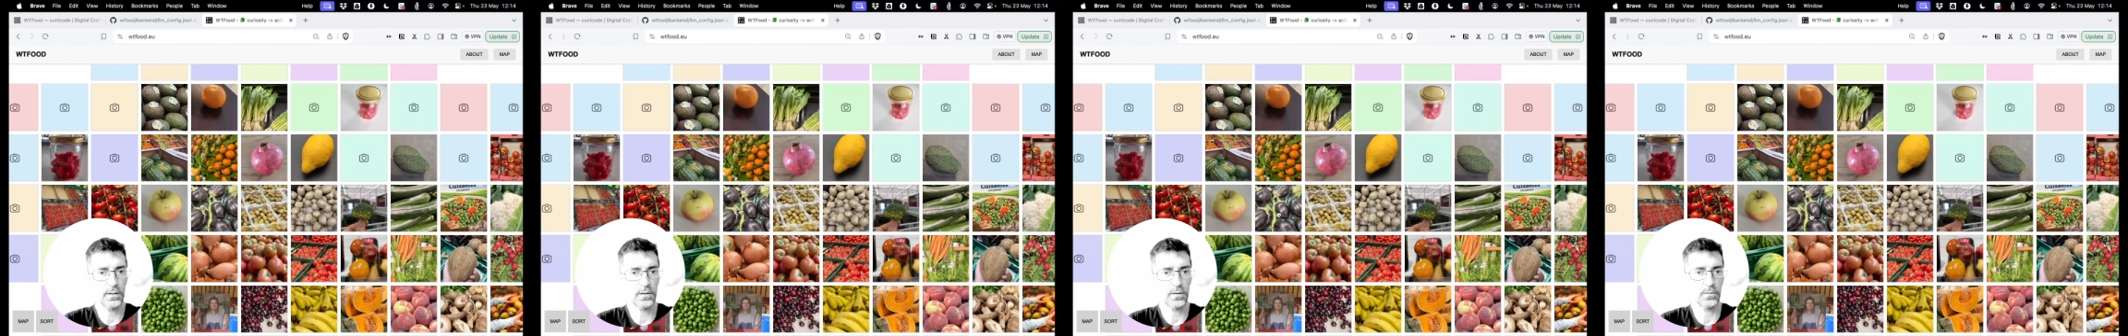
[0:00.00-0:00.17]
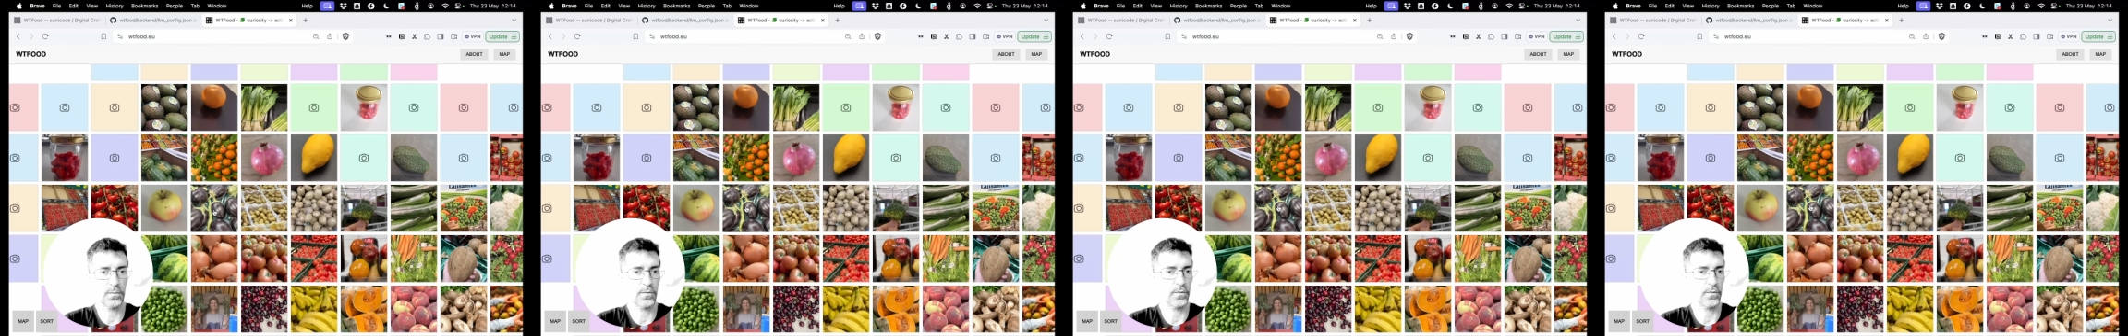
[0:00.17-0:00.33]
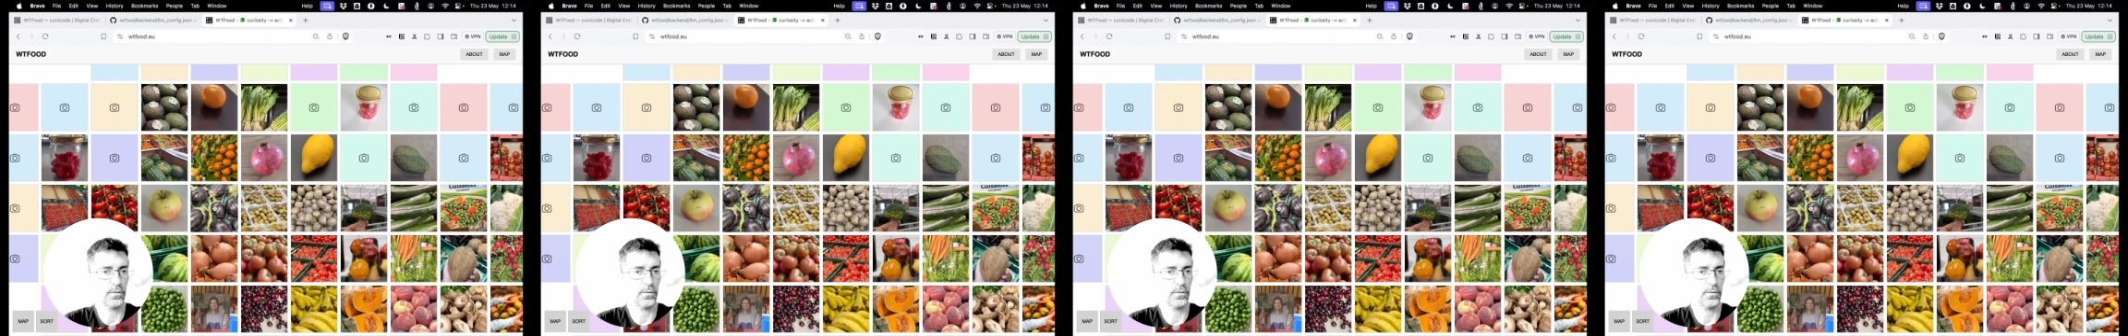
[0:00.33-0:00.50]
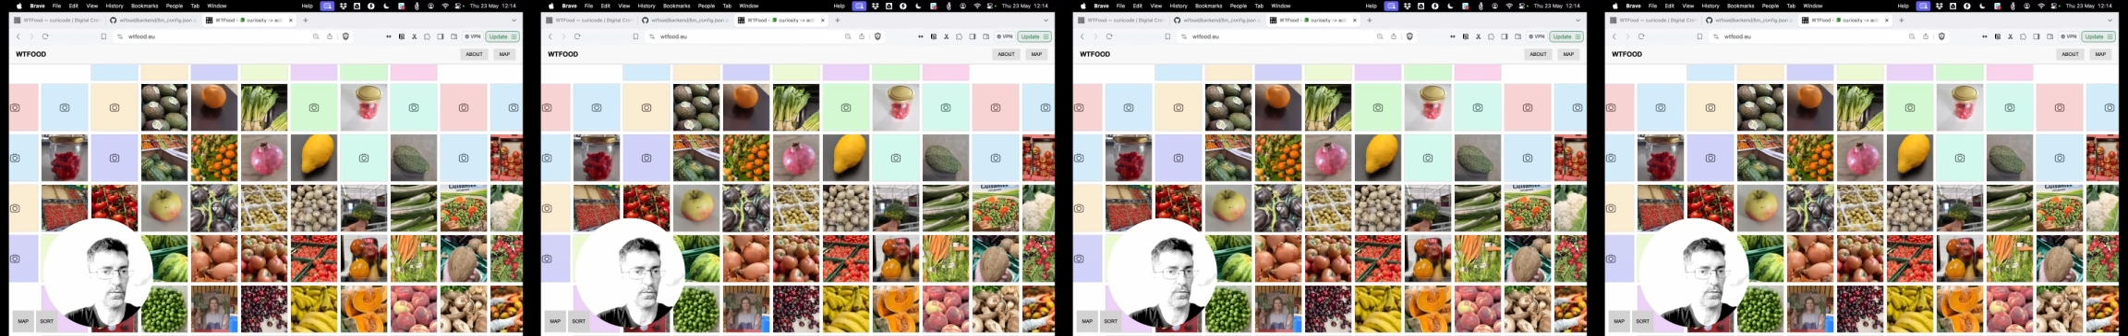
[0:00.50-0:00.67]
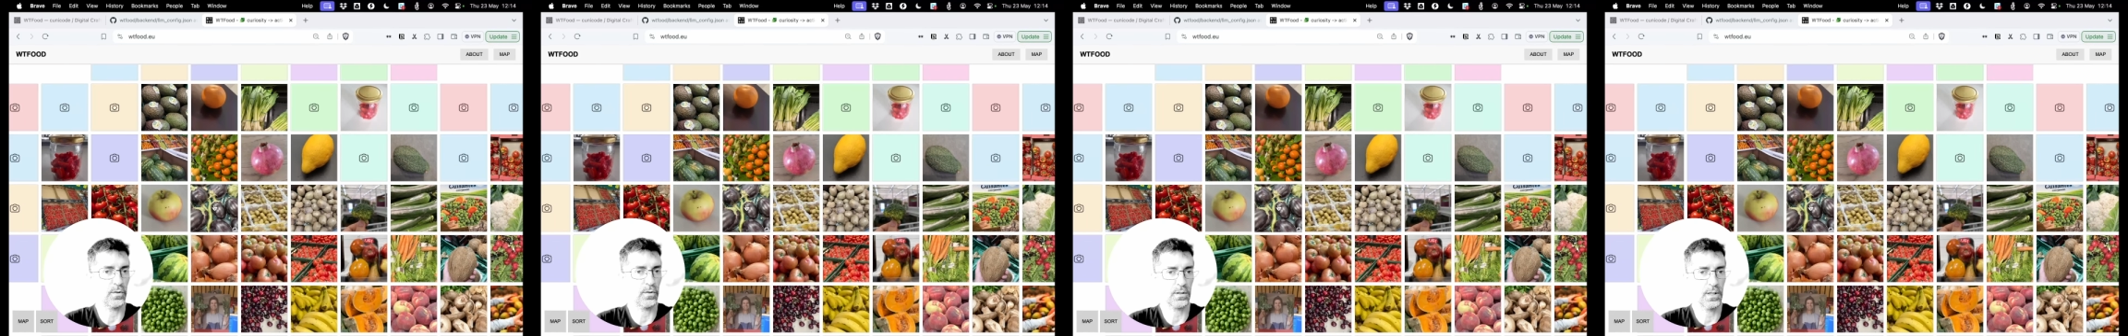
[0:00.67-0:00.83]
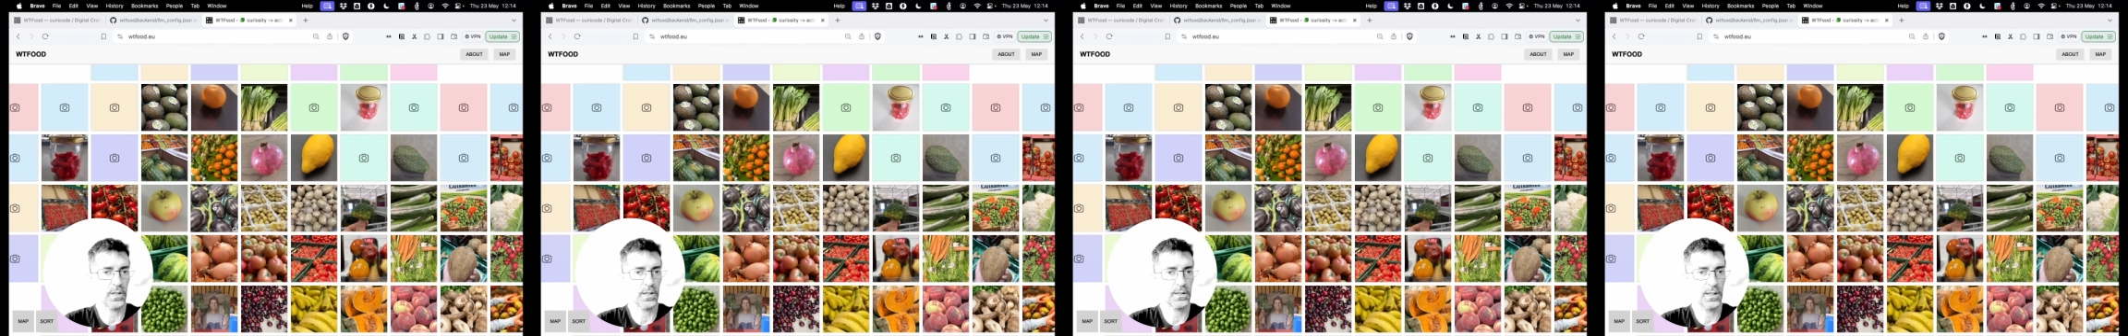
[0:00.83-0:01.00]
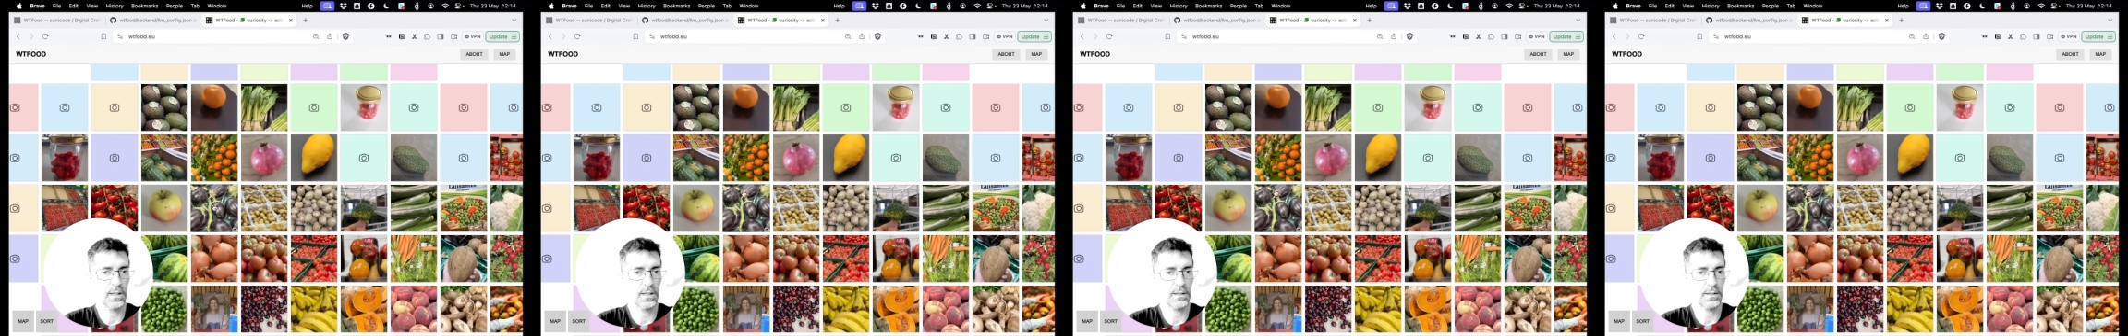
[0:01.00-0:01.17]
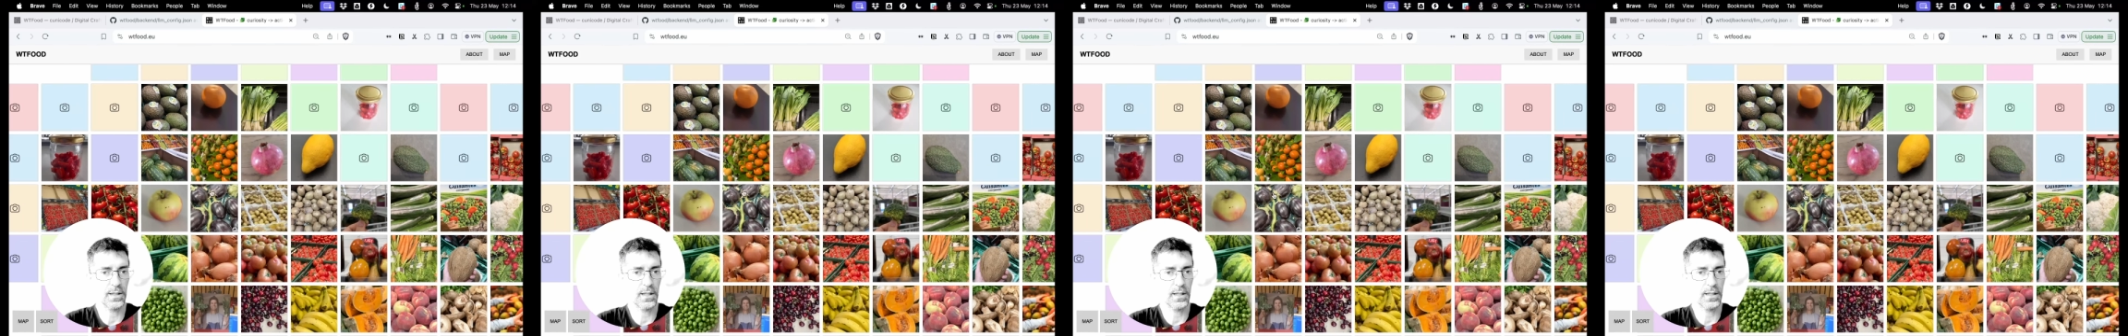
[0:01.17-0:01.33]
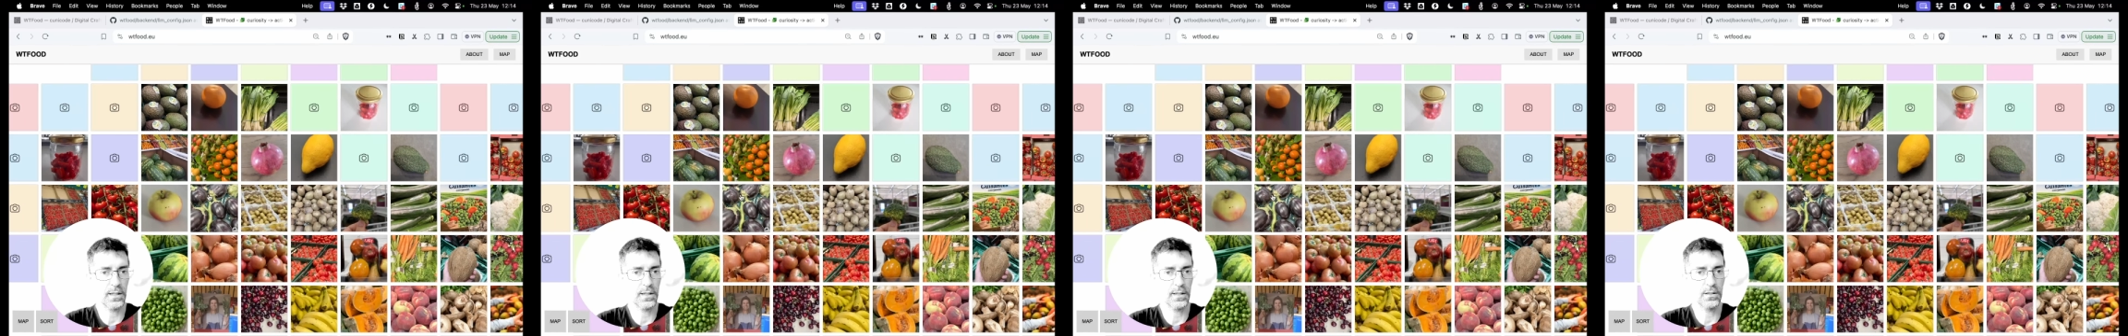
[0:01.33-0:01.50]
so for example, let's
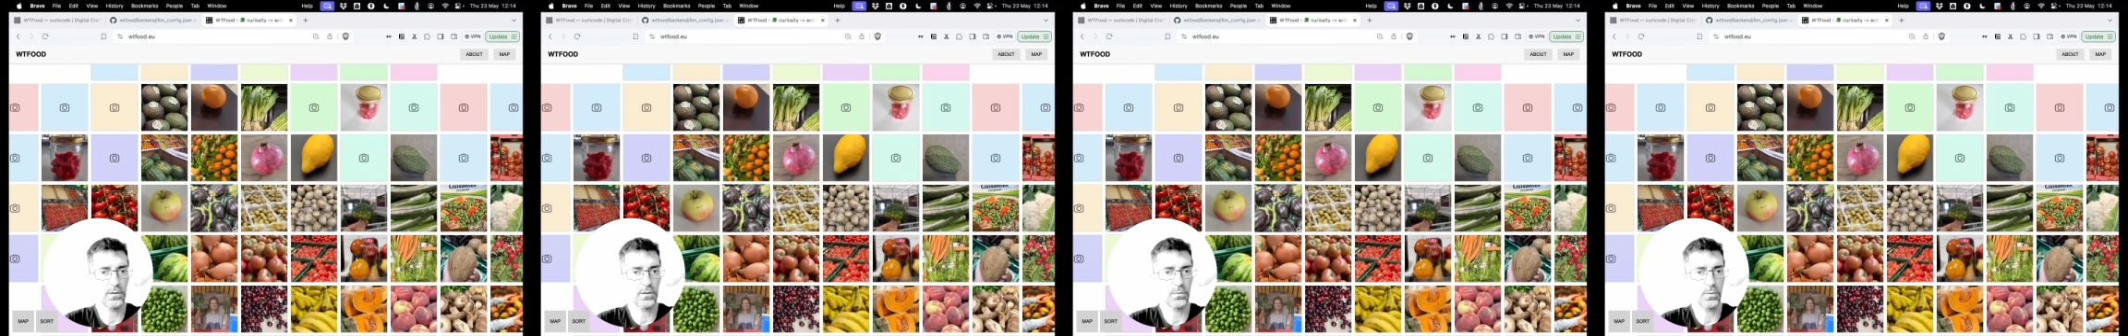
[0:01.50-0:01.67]
take this